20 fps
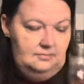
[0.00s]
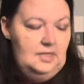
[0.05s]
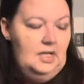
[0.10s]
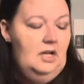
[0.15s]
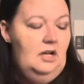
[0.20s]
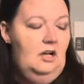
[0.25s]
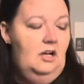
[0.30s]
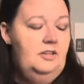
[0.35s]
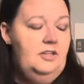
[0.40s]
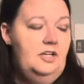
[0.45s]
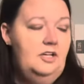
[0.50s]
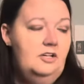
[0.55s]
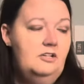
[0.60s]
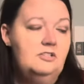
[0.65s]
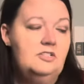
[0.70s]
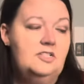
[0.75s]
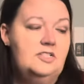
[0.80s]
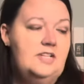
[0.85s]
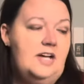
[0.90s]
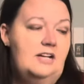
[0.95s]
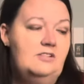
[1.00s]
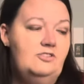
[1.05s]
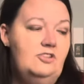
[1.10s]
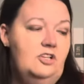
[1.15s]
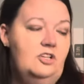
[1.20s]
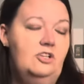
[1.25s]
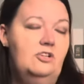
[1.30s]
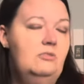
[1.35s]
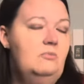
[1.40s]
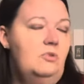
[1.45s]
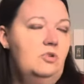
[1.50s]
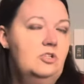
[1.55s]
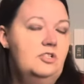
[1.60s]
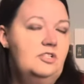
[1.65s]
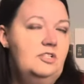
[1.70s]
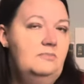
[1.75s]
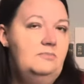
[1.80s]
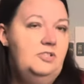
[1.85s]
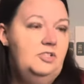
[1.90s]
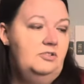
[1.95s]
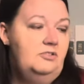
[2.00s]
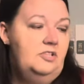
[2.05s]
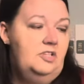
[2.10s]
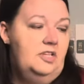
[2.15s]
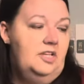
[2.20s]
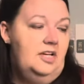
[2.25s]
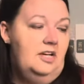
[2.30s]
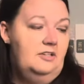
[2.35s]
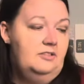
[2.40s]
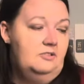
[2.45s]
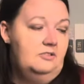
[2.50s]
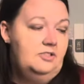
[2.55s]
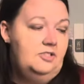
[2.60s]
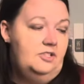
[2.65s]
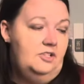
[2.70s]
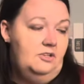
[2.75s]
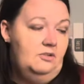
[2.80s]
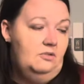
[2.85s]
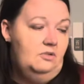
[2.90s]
On the nose, it's actually a little more subdued than the other two.